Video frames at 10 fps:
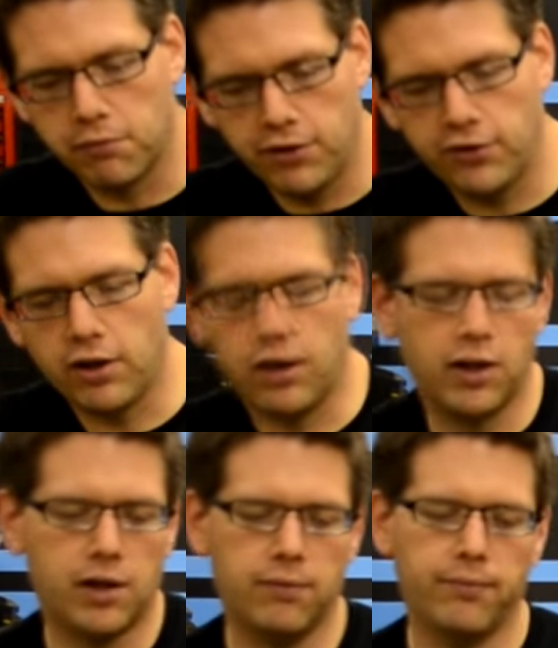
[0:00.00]
Install
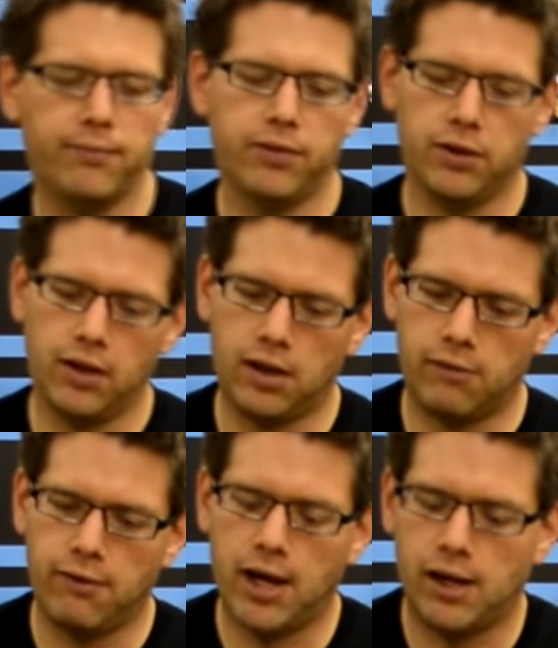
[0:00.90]
our,
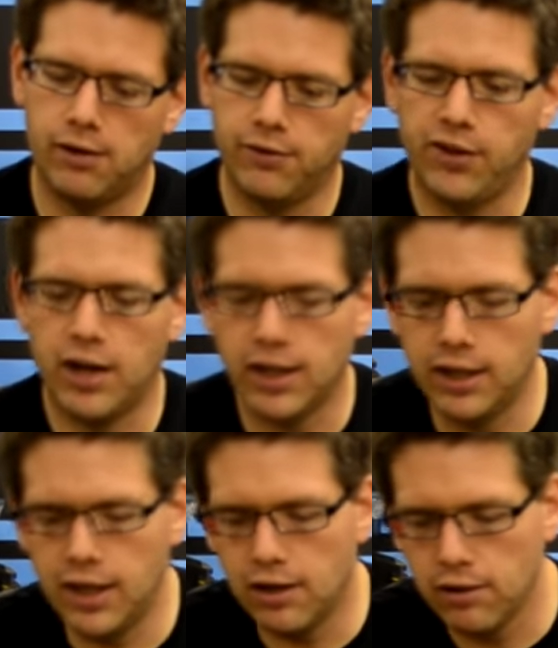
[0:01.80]
our, our
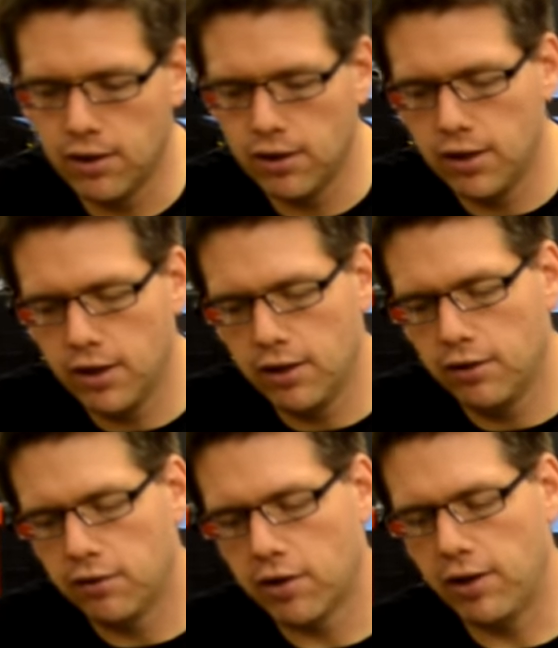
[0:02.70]
socket there.
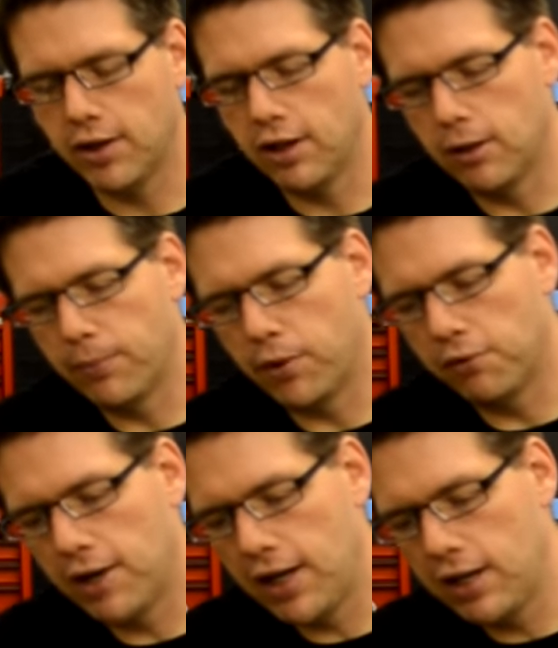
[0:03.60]
Go ahead and get our
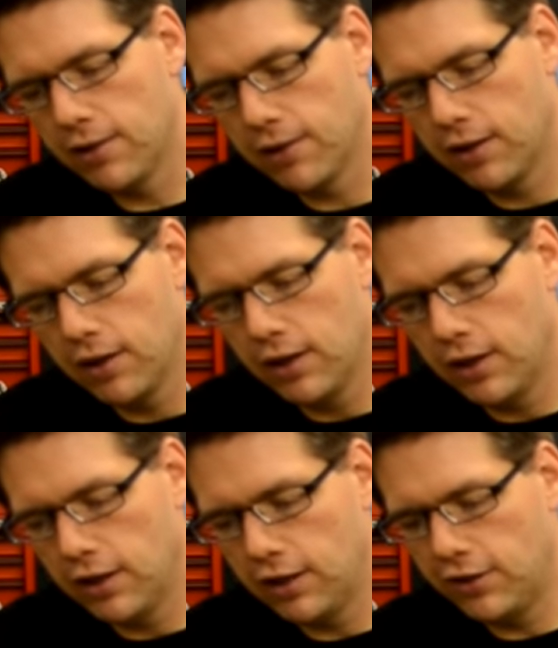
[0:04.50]
bolt ready.
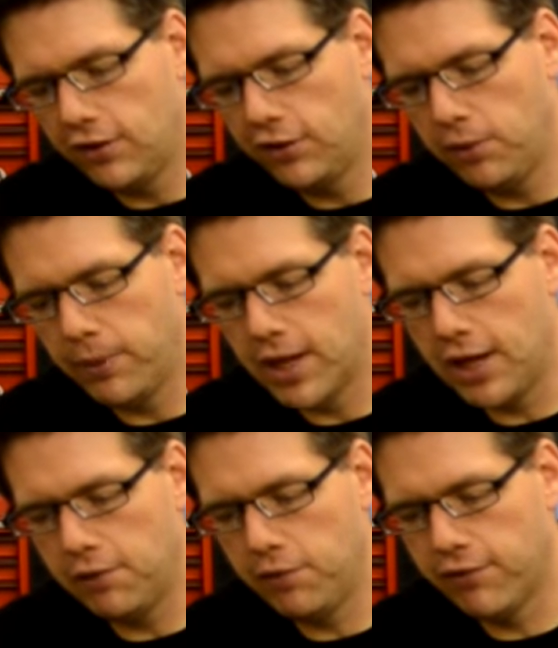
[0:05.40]
Let's assume
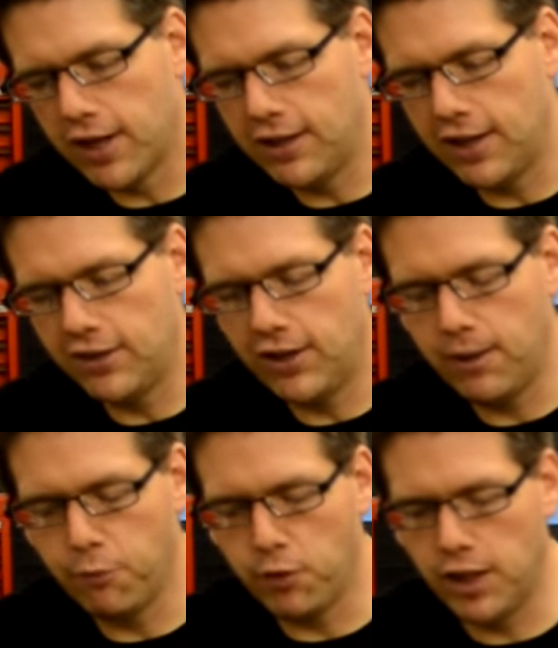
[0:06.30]
again we've got that
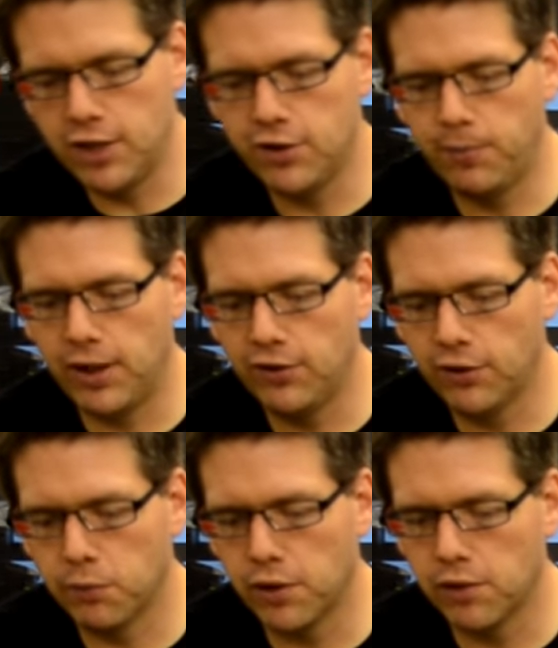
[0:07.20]
same one inch space
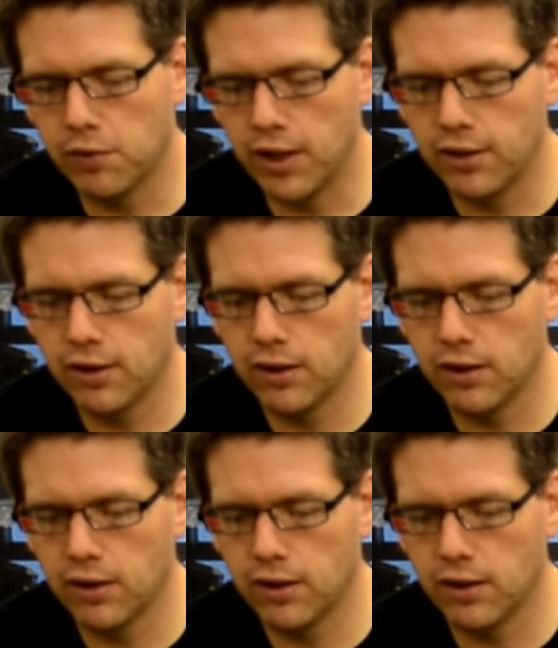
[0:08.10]
to work with.